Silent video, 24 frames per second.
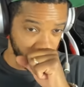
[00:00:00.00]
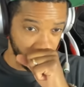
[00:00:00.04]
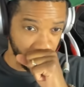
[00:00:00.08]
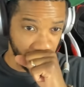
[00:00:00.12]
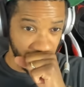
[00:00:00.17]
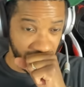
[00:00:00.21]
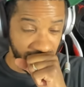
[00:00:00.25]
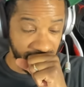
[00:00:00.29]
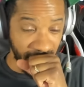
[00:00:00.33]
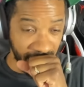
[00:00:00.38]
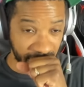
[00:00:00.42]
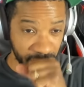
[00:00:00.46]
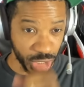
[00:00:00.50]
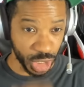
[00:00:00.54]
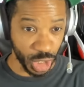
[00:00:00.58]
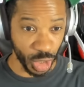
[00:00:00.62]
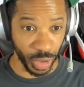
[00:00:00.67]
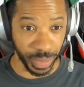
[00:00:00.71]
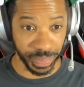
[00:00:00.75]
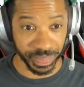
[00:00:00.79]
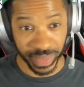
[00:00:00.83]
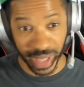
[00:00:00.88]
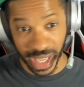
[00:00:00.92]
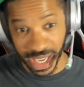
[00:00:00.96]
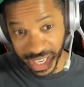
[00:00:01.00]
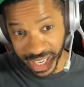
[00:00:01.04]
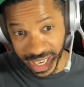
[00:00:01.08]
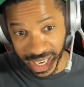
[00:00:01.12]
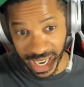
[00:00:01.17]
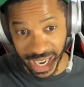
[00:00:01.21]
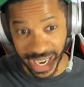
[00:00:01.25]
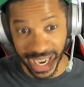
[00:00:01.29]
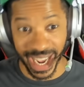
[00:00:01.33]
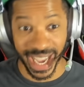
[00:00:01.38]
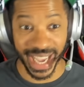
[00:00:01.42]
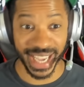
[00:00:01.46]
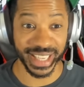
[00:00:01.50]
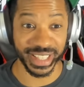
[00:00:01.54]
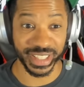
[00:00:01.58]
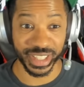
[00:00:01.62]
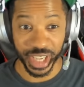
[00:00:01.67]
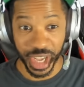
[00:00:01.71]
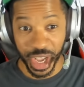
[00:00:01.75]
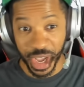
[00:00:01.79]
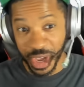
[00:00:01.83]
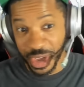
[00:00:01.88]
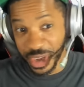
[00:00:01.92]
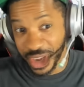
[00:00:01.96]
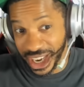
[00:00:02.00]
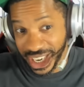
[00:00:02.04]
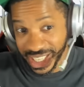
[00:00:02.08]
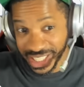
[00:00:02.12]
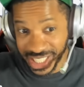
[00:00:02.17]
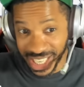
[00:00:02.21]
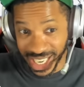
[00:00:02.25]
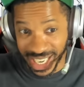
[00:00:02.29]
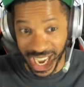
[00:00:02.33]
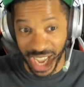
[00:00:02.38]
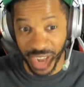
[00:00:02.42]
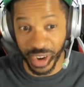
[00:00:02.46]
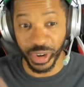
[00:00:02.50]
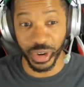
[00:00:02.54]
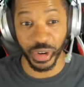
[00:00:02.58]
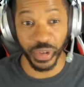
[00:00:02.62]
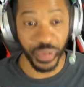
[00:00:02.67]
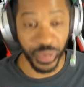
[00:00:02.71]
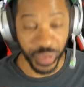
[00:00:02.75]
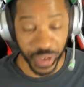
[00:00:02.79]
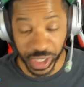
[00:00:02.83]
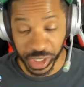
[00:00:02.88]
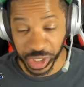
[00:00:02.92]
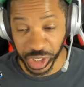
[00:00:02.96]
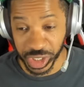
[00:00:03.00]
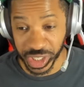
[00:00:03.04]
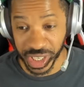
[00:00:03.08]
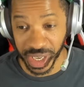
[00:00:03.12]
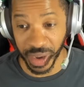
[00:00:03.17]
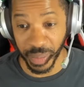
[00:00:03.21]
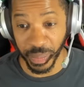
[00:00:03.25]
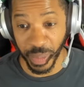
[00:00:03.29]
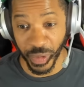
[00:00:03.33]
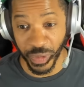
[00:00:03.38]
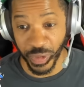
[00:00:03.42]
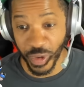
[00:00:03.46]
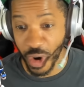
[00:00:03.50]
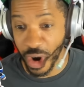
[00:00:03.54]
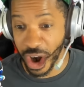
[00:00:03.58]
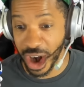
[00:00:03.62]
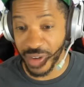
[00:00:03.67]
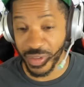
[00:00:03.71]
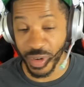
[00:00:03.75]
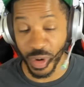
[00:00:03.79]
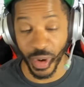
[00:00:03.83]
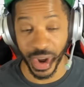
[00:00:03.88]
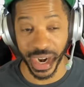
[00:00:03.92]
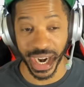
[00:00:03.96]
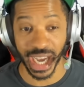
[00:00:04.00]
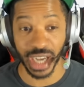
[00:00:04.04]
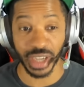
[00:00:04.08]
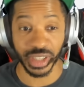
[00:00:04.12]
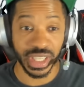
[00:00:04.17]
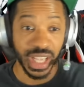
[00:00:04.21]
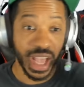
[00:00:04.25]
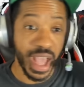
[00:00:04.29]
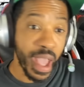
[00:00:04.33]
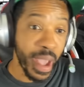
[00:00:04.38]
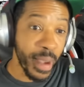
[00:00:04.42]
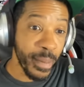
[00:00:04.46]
sides to it. Good is you get to check out the new features before everyone else.